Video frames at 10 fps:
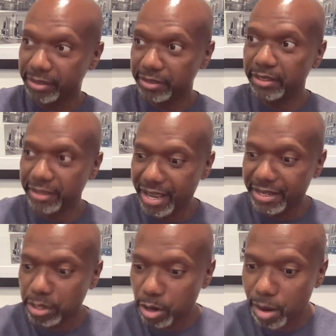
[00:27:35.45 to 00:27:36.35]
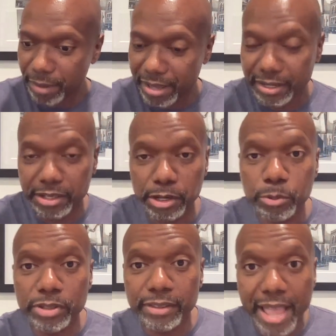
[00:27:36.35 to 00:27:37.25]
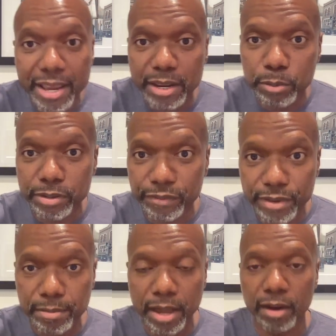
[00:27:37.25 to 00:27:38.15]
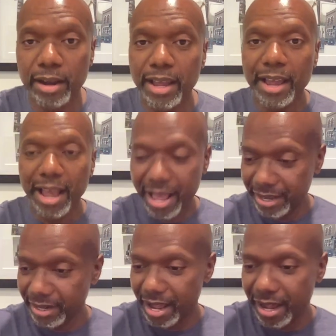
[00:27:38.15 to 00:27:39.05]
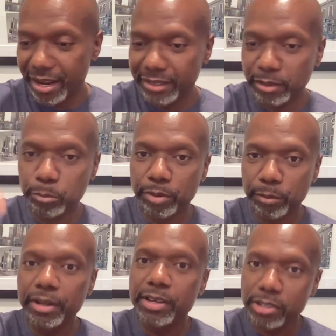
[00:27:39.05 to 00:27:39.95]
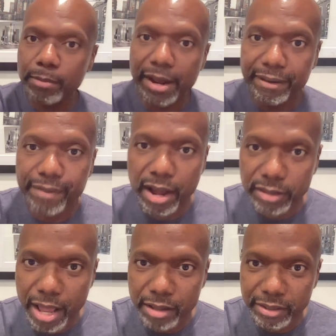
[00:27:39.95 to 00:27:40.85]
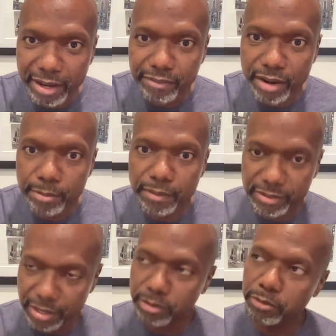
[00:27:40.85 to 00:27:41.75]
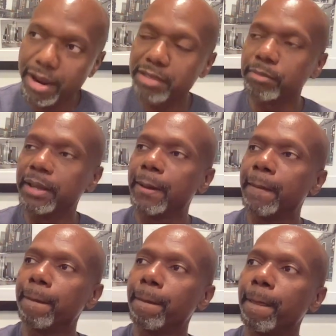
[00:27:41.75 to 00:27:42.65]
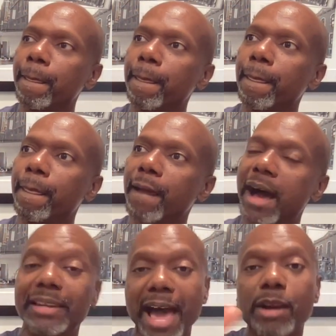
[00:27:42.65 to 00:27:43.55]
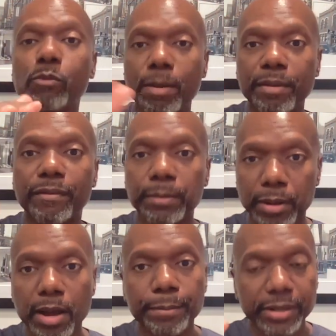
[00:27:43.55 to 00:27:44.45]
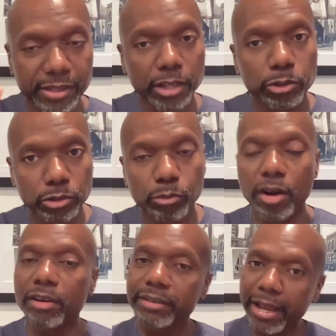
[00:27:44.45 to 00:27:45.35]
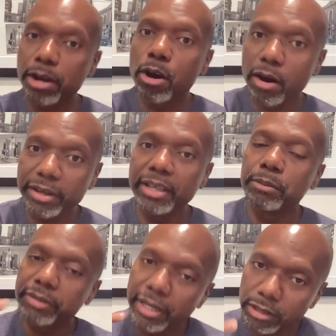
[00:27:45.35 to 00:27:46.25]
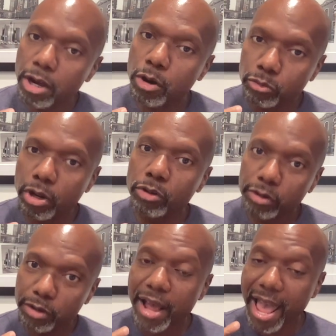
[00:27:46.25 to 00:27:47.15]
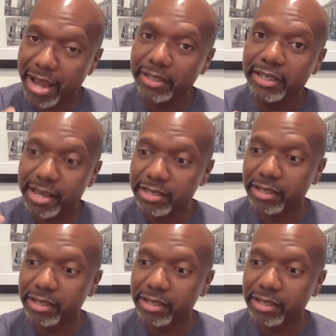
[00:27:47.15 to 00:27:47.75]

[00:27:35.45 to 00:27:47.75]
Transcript: lady called me, and it was a lady, it was a female. And because somebody found out that they fired me for sexual harassment, a lot of women from companies I used to work, they called in and was like, no, Allan,